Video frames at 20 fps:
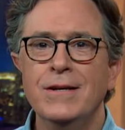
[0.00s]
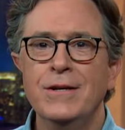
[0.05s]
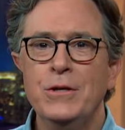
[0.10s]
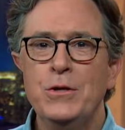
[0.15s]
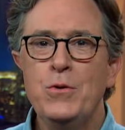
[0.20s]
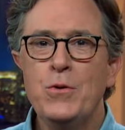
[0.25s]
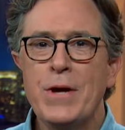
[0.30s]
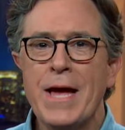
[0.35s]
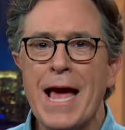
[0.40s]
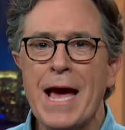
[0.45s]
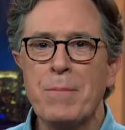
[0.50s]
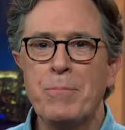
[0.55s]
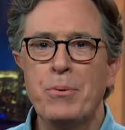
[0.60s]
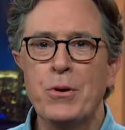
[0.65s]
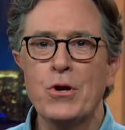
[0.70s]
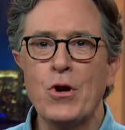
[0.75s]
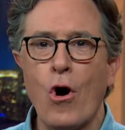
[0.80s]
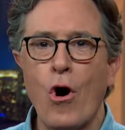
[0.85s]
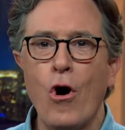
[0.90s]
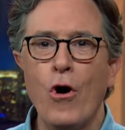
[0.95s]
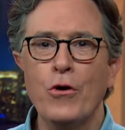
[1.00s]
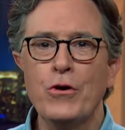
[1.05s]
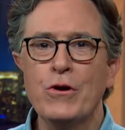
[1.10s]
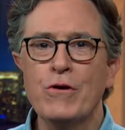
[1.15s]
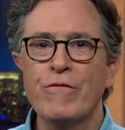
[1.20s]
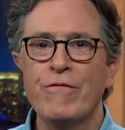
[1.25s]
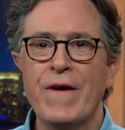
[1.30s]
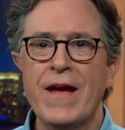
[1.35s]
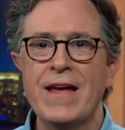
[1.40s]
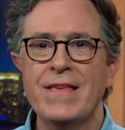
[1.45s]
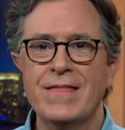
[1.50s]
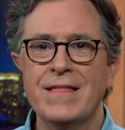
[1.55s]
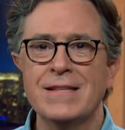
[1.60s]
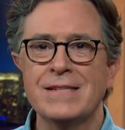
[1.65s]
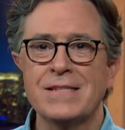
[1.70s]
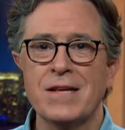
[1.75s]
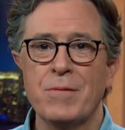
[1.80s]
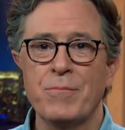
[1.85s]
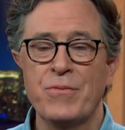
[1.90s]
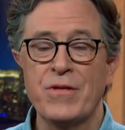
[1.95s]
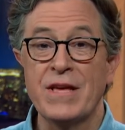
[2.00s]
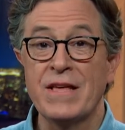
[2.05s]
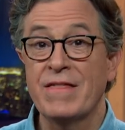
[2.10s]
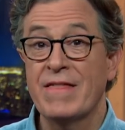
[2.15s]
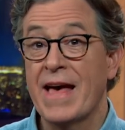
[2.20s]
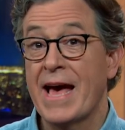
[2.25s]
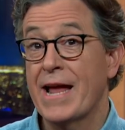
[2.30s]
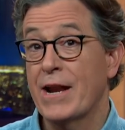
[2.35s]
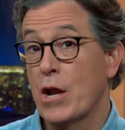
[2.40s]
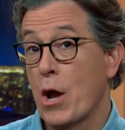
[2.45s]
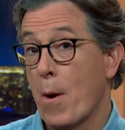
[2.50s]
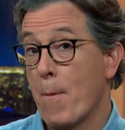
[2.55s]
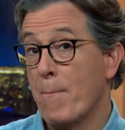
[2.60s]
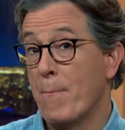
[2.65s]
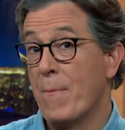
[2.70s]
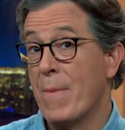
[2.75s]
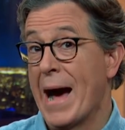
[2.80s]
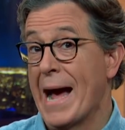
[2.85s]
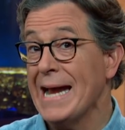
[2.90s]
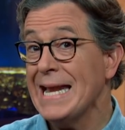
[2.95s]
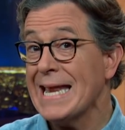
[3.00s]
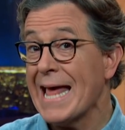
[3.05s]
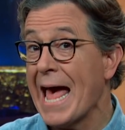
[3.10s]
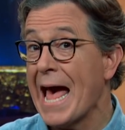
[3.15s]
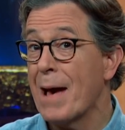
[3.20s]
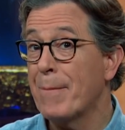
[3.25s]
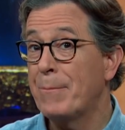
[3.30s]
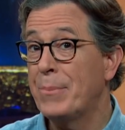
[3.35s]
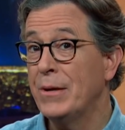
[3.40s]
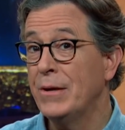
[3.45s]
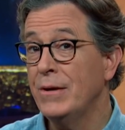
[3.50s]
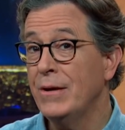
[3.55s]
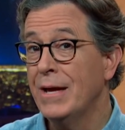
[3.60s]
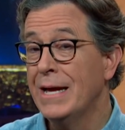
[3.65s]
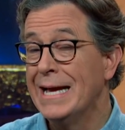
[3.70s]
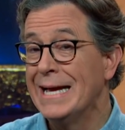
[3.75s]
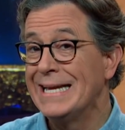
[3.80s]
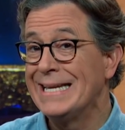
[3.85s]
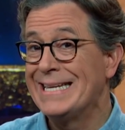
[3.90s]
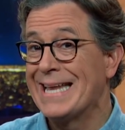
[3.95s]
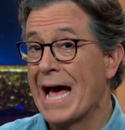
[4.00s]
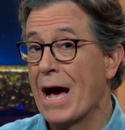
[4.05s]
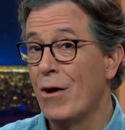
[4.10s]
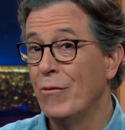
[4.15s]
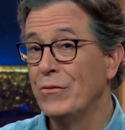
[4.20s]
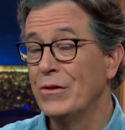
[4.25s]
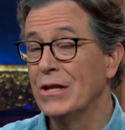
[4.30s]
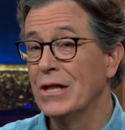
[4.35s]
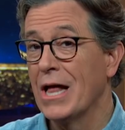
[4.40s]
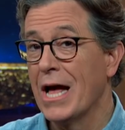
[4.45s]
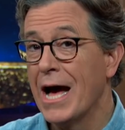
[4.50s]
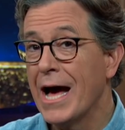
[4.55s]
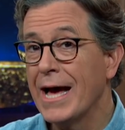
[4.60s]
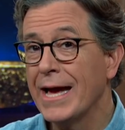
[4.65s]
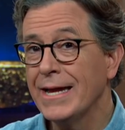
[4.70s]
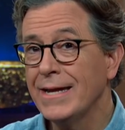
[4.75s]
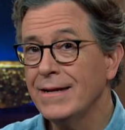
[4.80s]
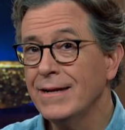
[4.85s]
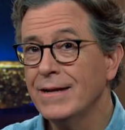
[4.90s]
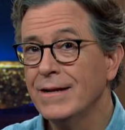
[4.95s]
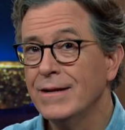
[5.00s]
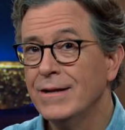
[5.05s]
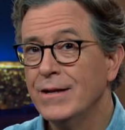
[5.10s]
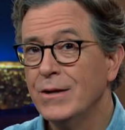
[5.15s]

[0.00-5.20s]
You can't put all your faith in something that might happen down the line